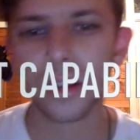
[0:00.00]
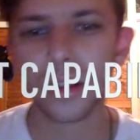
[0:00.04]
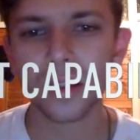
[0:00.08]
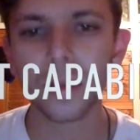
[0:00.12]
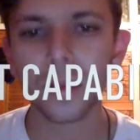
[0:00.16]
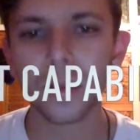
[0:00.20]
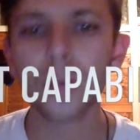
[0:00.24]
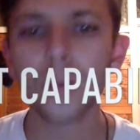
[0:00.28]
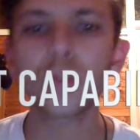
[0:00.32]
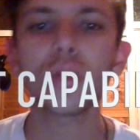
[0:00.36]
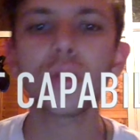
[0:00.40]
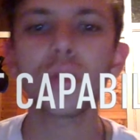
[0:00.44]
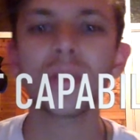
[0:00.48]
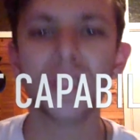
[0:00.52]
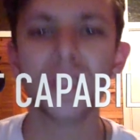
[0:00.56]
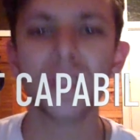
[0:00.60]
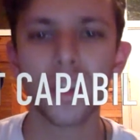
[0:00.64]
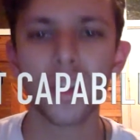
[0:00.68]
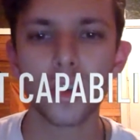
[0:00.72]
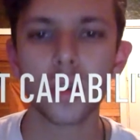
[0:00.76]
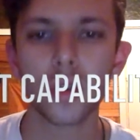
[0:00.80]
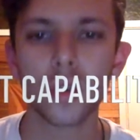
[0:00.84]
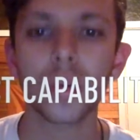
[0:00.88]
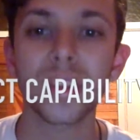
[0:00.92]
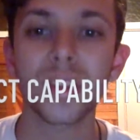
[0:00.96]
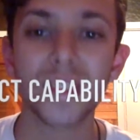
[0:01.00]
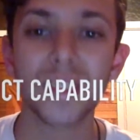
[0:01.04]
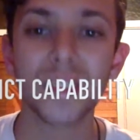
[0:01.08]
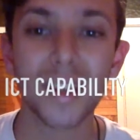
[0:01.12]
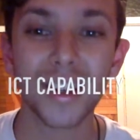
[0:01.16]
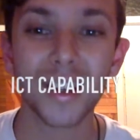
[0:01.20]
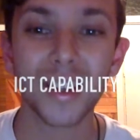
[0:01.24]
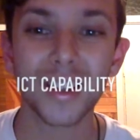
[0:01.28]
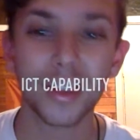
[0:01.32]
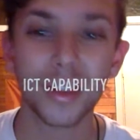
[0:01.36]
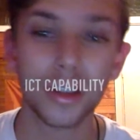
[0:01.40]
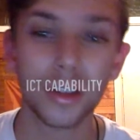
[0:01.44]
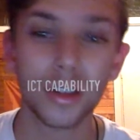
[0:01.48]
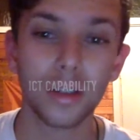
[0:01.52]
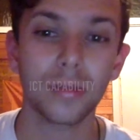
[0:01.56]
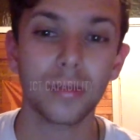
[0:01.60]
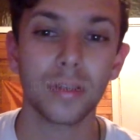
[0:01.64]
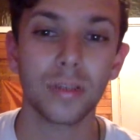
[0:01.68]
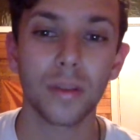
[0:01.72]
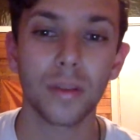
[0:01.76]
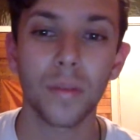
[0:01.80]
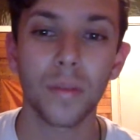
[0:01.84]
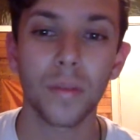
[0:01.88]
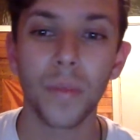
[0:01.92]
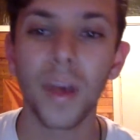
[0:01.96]
is also essential when studying
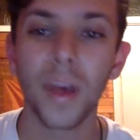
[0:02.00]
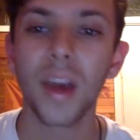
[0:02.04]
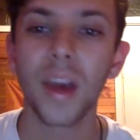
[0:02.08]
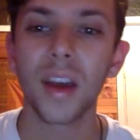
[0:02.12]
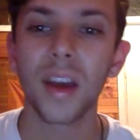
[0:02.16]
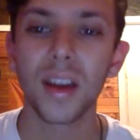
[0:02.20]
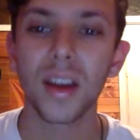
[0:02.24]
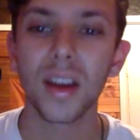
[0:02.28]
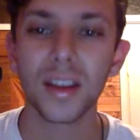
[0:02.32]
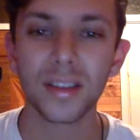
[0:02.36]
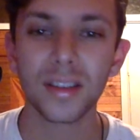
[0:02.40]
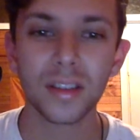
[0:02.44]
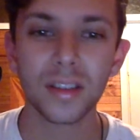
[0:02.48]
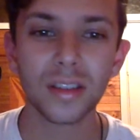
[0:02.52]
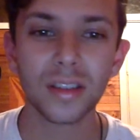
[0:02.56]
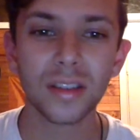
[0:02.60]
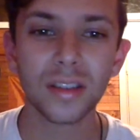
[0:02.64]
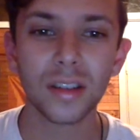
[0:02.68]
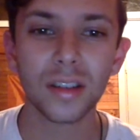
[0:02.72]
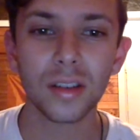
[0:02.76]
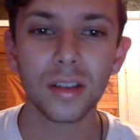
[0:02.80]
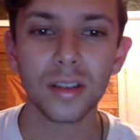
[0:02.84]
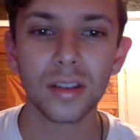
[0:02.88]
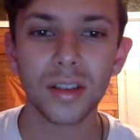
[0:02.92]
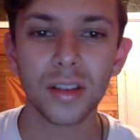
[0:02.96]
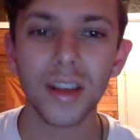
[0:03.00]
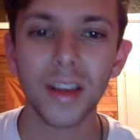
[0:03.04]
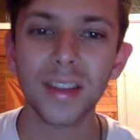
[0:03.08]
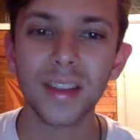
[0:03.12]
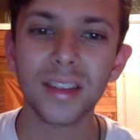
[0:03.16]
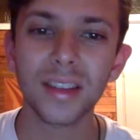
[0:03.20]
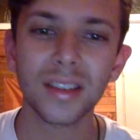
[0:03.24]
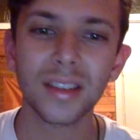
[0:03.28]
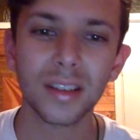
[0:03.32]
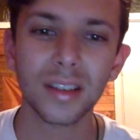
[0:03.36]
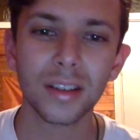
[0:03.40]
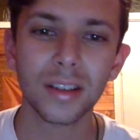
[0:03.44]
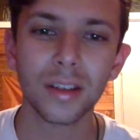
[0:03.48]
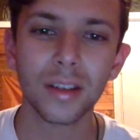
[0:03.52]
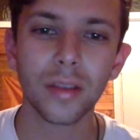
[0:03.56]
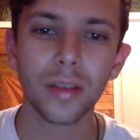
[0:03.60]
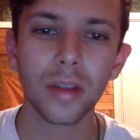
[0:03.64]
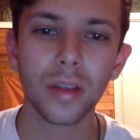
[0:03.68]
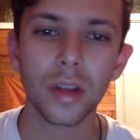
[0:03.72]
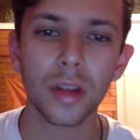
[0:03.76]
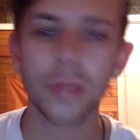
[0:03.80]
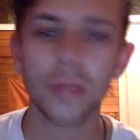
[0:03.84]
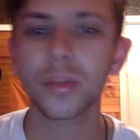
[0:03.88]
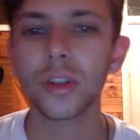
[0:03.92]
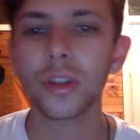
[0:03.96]
geography, as students can use ICT to
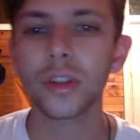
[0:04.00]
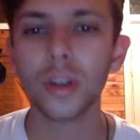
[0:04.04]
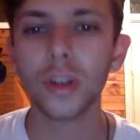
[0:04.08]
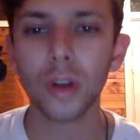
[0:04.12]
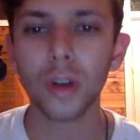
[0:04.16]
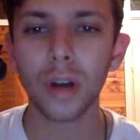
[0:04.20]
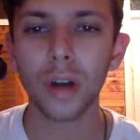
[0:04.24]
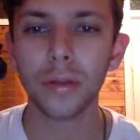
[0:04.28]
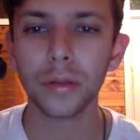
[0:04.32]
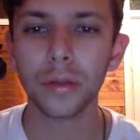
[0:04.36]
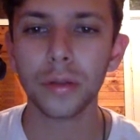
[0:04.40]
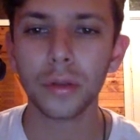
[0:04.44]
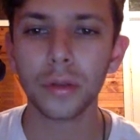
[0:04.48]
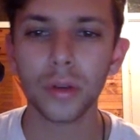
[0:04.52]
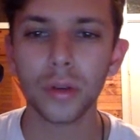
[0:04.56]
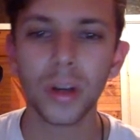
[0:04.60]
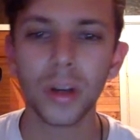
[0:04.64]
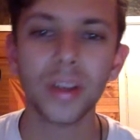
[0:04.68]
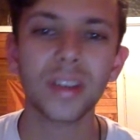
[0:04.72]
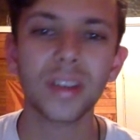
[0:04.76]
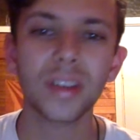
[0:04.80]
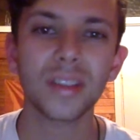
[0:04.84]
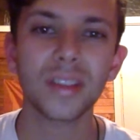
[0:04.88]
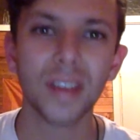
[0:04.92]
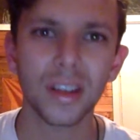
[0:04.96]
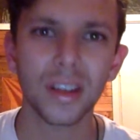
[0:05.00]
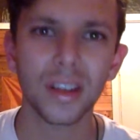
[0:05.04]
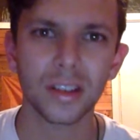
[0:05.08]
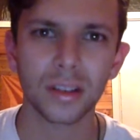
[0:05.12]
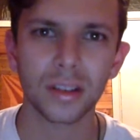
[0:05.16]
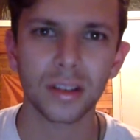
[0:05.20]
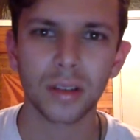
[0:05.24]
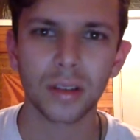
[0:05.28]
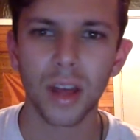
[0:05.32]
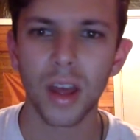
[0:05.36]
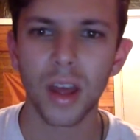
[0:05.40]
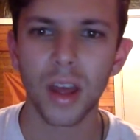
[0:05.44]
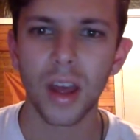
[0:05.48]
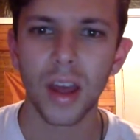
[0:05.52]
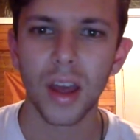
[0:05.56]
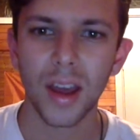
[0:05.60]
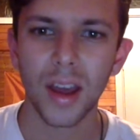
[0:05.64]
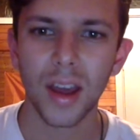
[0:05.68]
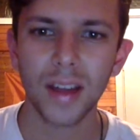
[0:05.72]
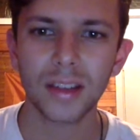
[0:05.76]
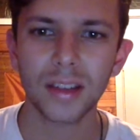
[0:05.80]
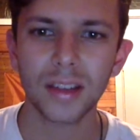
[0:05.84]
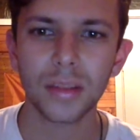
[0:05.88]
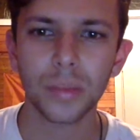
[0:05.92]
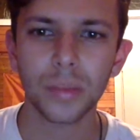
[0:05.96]
develop geographical understanding
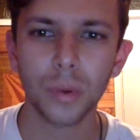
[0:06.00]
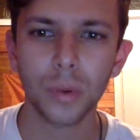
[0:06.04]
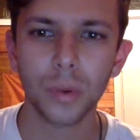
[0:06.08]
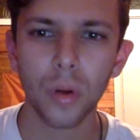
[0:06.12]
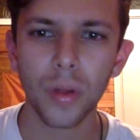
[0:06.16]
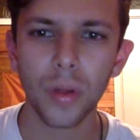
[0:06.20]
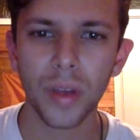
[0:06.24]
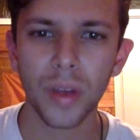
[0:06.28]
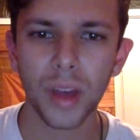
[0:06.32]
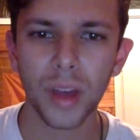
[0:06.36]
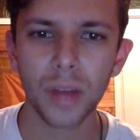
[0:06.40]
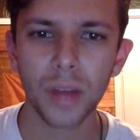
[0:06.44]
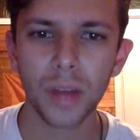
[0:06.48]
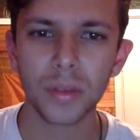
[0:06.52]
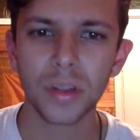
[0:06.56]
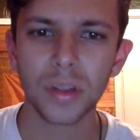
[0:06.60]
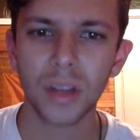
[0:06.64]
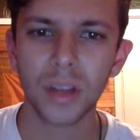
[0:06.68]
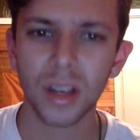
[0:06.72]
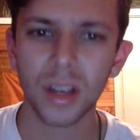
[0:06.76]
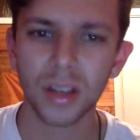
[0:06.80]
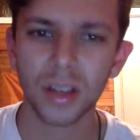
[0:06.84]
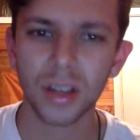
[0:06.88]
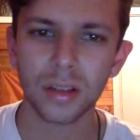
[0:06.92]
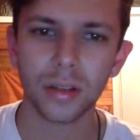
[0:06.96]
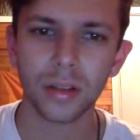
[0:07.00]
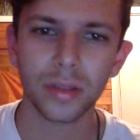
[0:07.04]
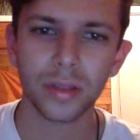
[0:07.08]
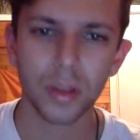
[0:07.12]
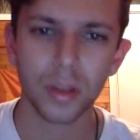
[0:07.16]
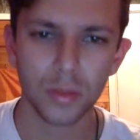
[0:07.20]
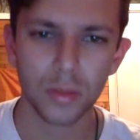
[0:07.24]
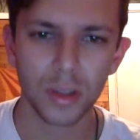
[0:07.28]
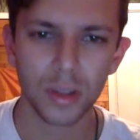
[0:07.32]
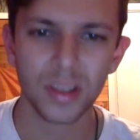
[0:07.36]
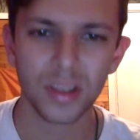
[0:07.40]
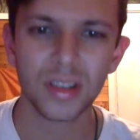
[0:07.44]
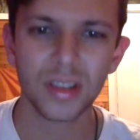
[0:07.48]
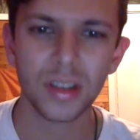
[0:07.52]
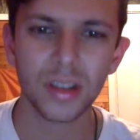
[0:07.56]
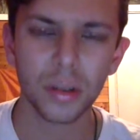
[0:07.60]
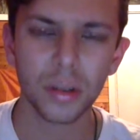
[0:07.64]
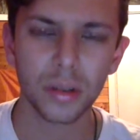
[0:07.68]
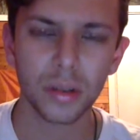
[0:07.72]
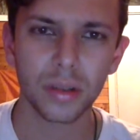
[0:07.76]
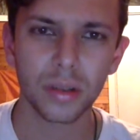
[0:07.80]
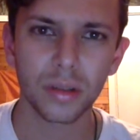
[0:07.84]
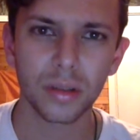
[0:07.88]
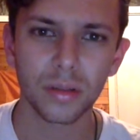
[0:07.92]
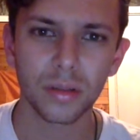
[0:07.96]
and support the application of subject
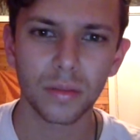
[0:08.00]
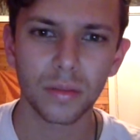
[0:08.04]
skills.